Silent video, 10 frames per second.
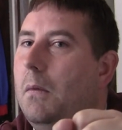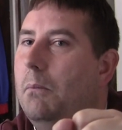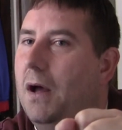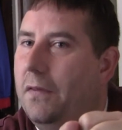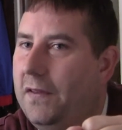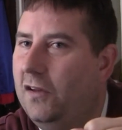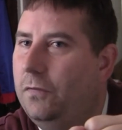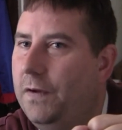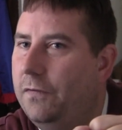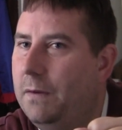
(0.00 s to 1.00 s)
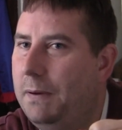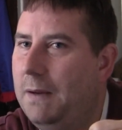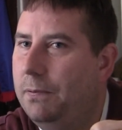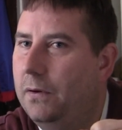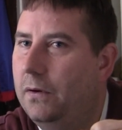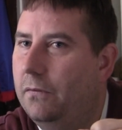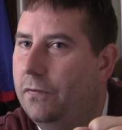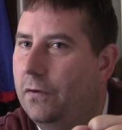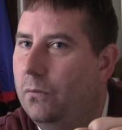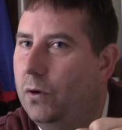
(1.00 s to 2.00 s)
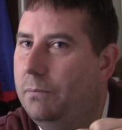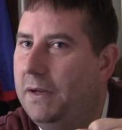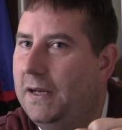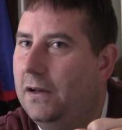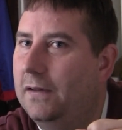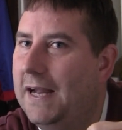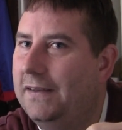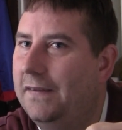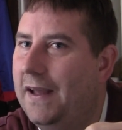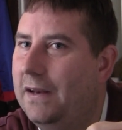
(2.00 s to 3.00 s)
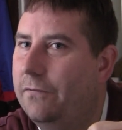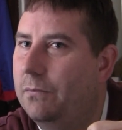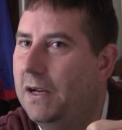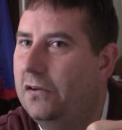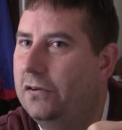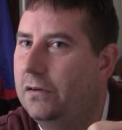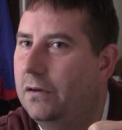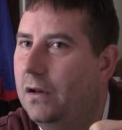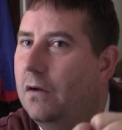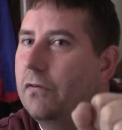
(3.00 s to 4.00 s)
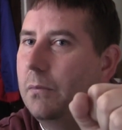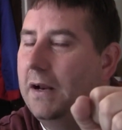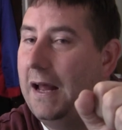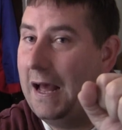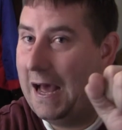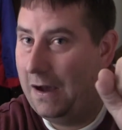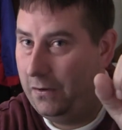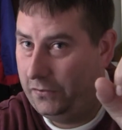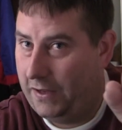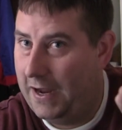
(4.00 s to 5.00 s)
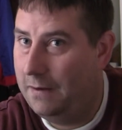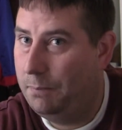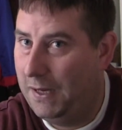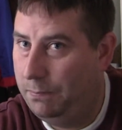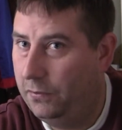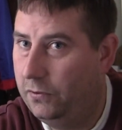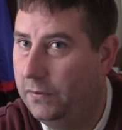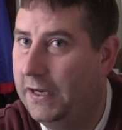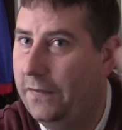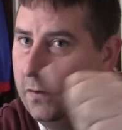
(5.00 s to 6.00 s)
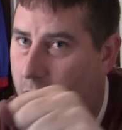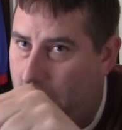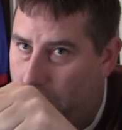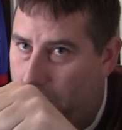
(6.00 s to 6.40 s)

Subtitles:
But these 50 people would be collecting that information from an outside people to another.